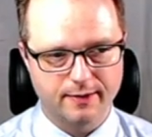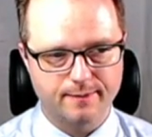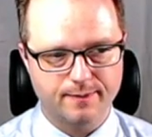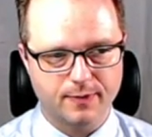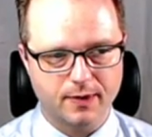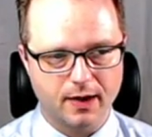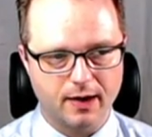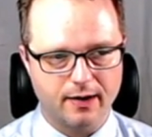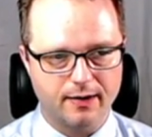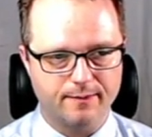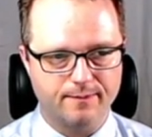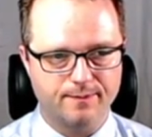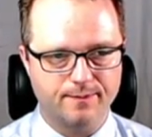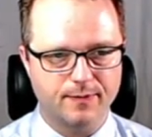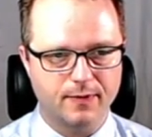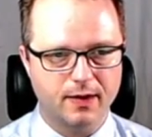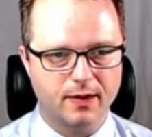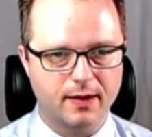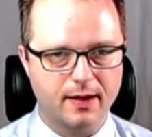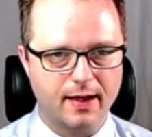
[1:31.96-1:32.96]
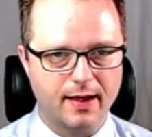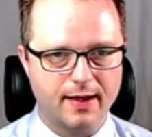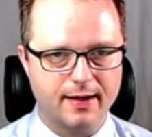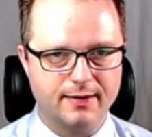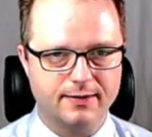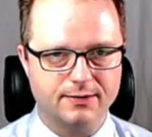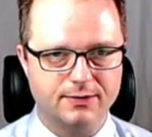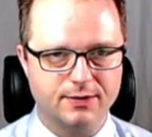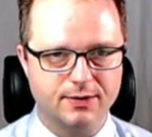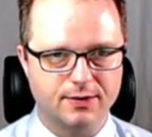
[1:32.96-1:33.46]

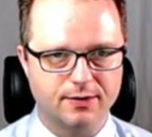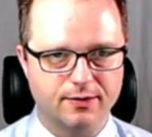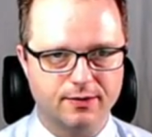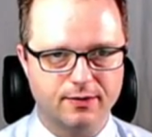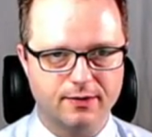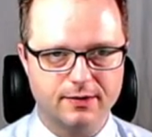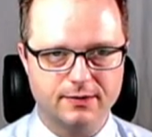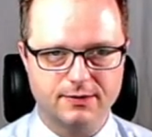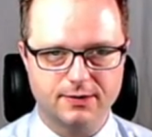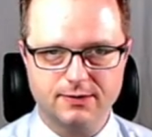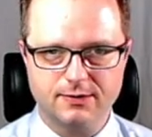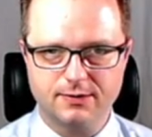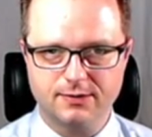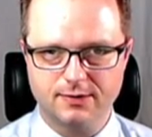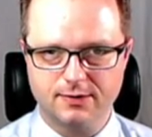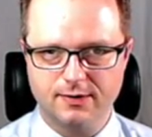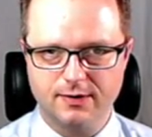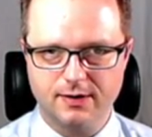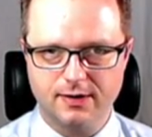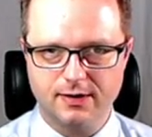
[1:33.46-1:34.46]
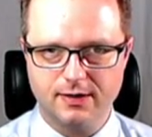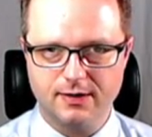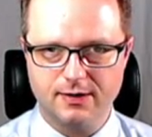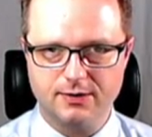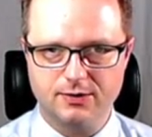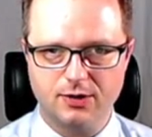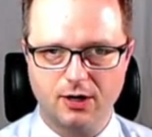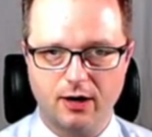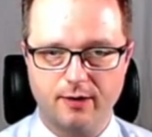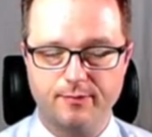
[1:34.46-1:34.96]
And this is the
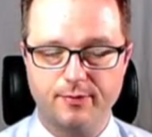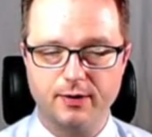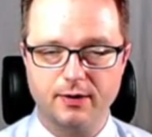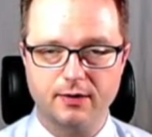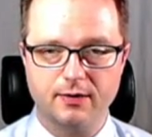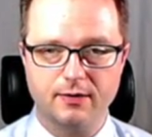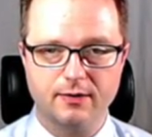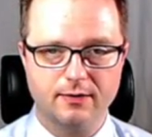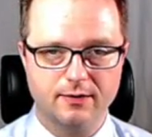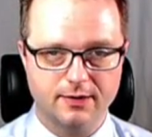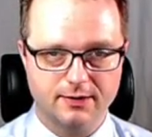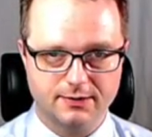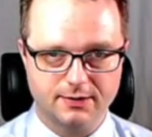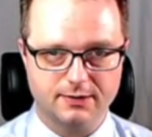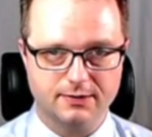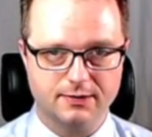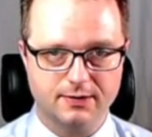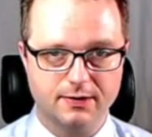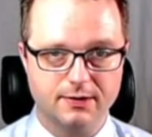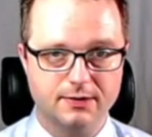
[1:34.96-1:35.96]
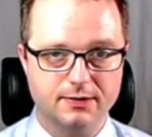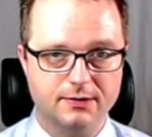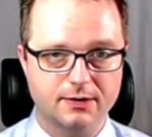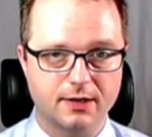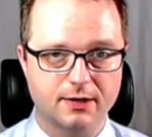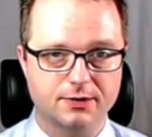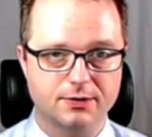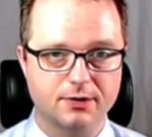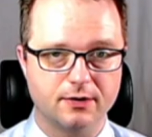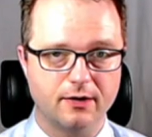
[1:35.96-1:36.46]
topic, this is the
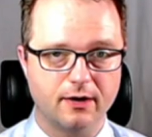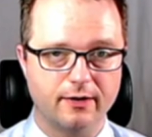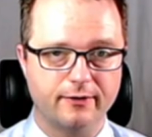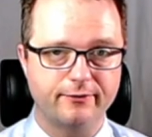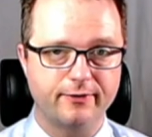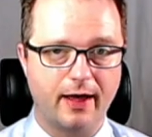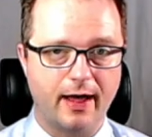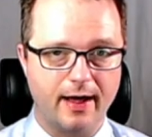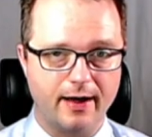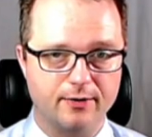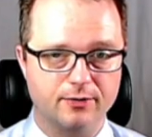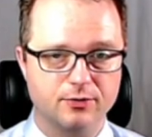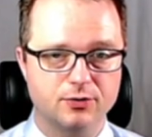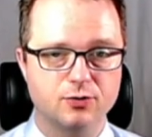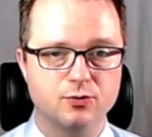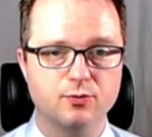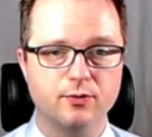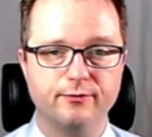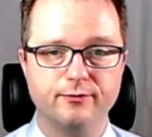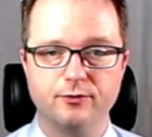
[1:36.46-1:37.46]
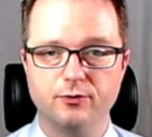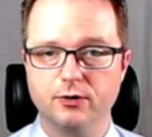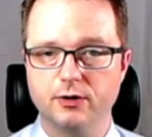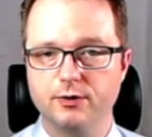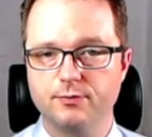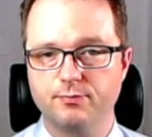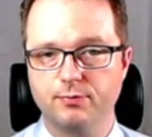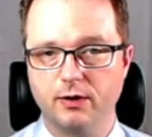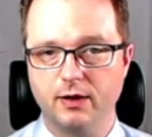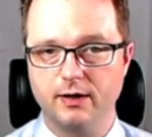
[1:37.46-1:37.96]
discussion of how to avoid
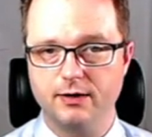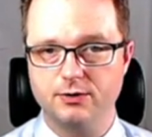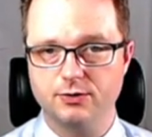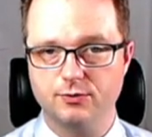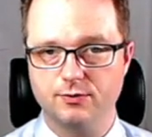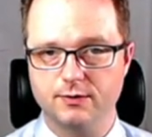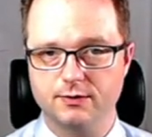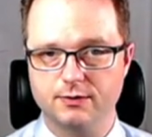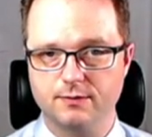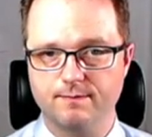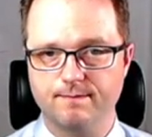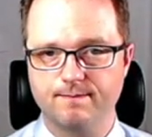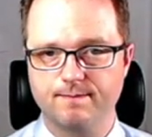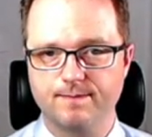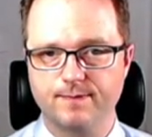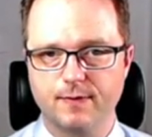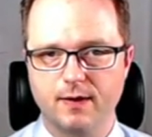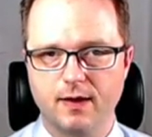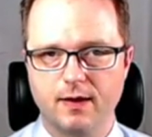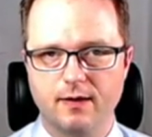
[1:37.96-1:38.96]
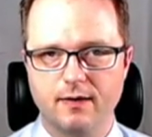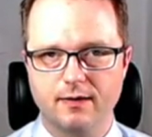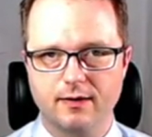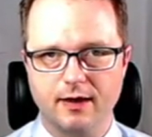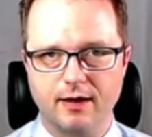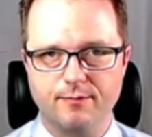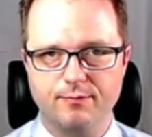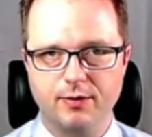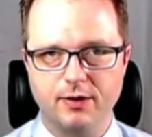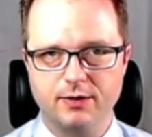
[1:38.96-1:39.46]
plagiarism. Okay,
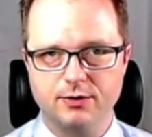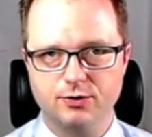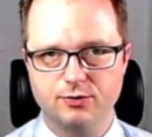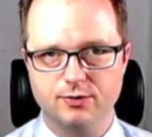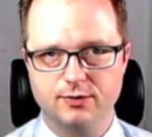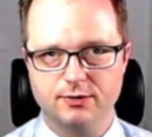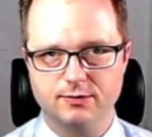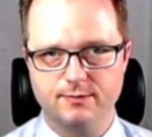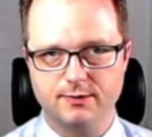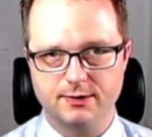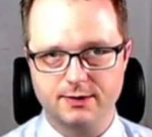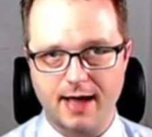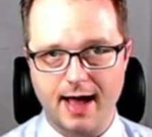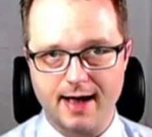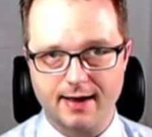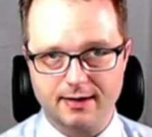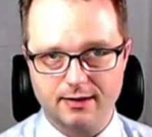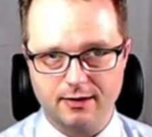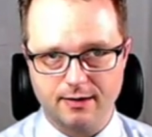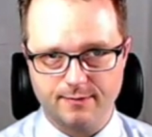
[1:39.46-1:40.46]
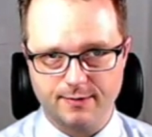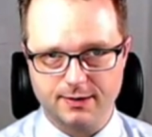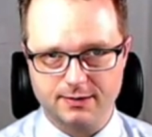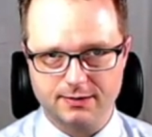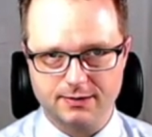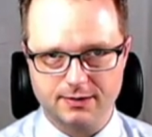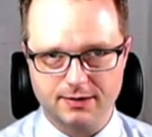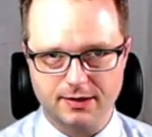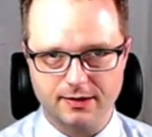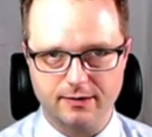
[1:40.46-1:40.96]
plagiarism is academic
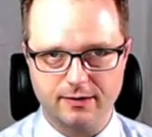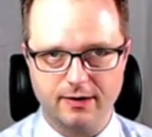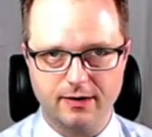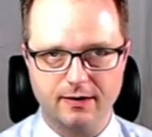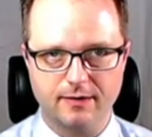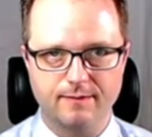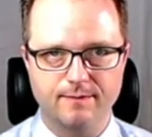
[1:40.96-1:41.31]
stealing.